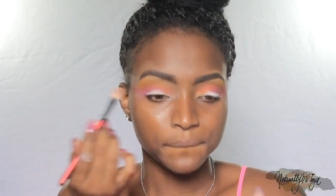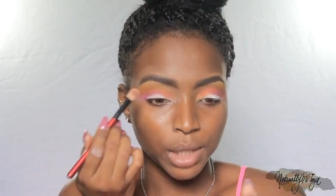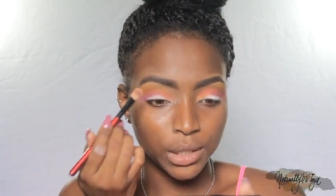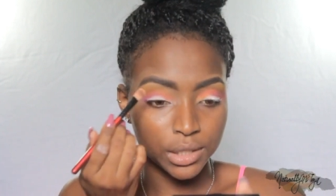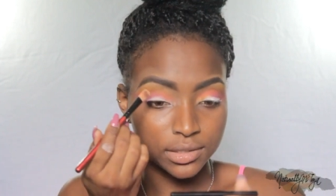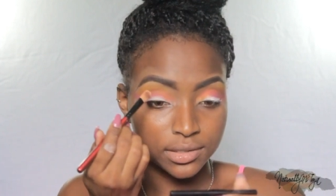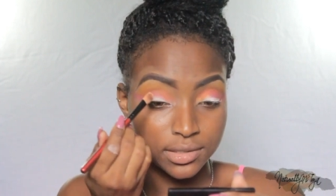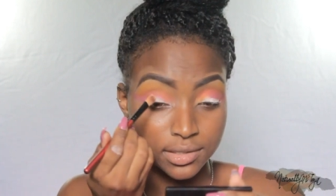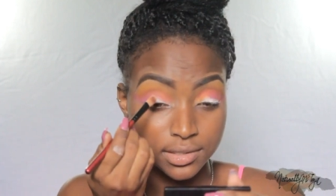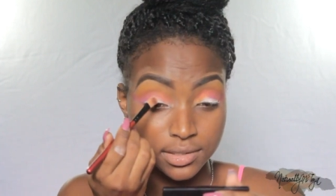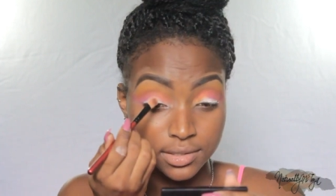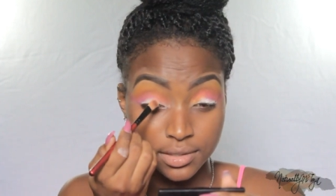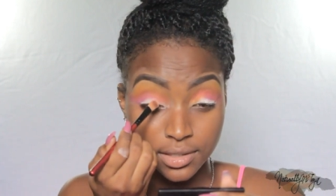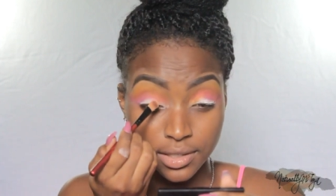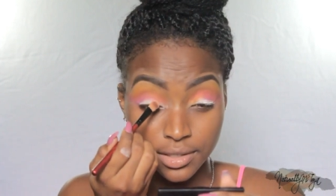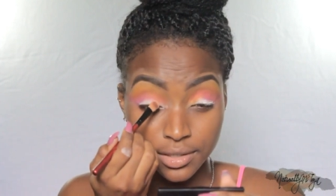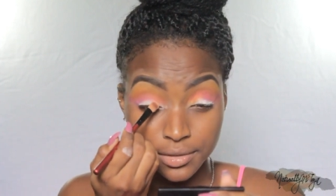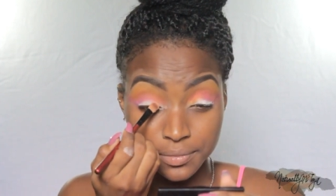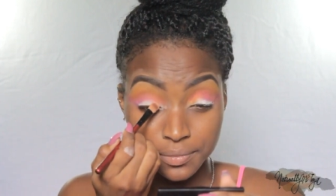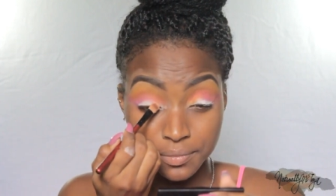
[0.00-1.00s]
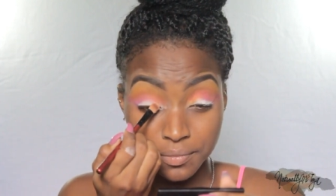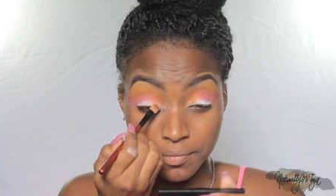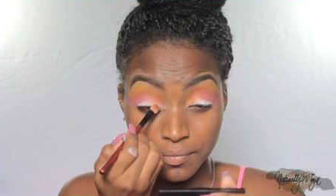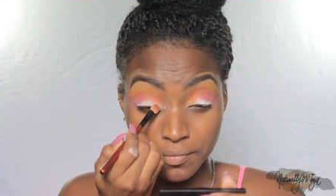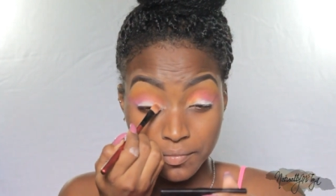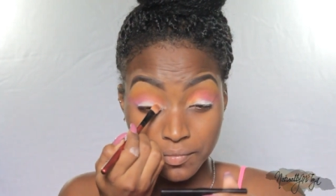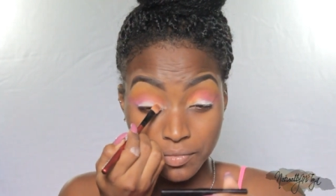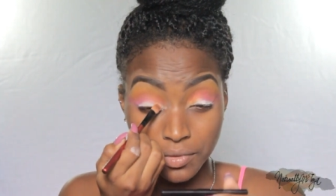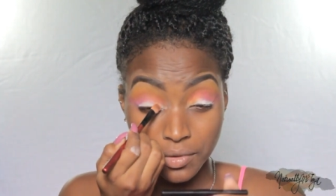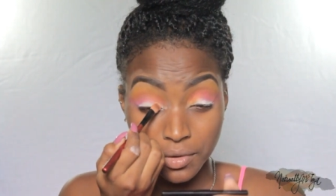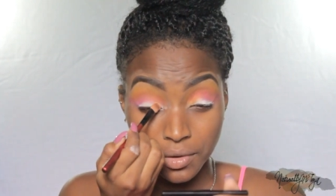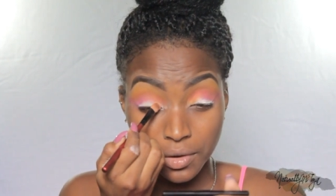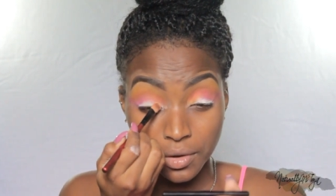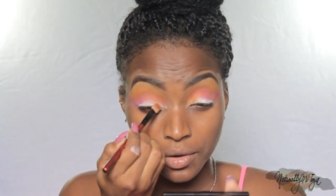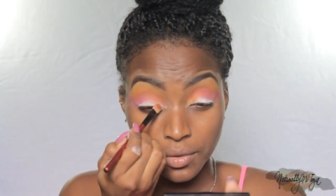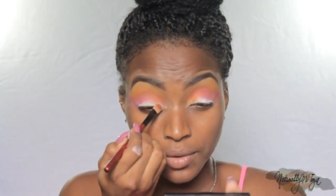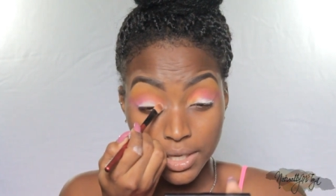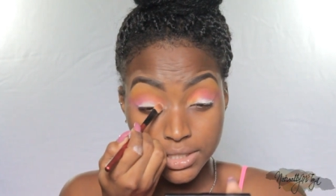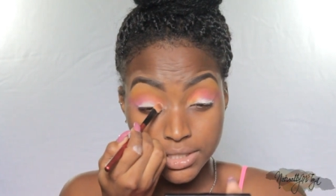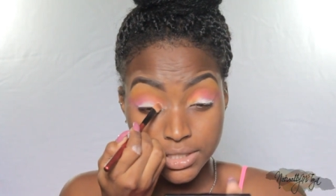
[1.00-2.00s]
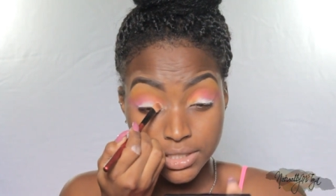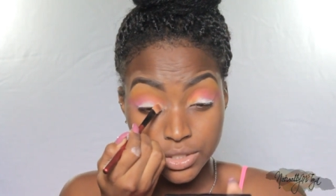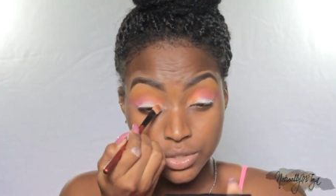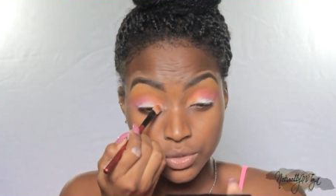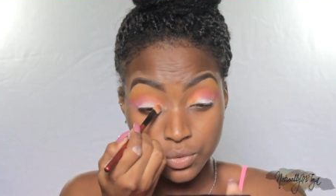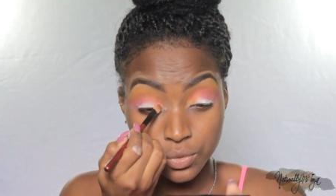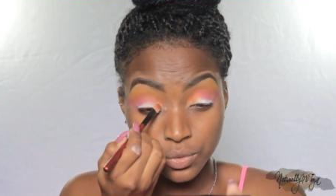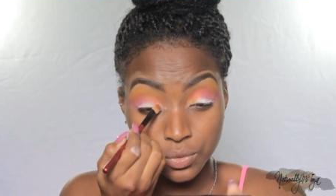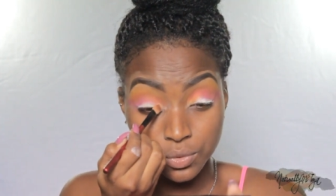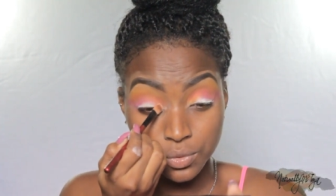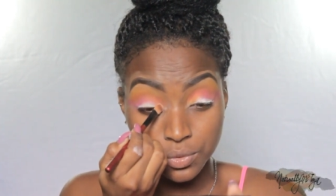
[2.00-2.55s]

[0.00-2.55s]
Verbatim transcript: But you know what to do.